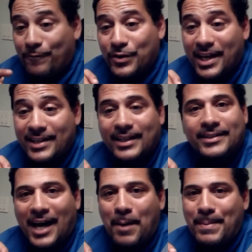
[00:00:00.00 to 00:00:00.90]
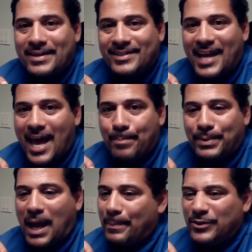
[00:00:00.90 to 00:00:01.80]
Don't forget that Don makes it
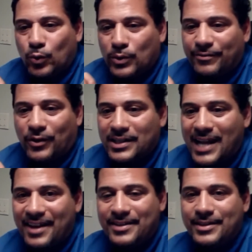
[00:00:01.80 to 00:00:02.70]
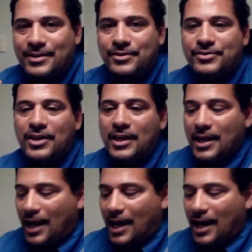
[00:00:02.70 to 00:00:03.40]
happen. I've been doing it for a lot of years.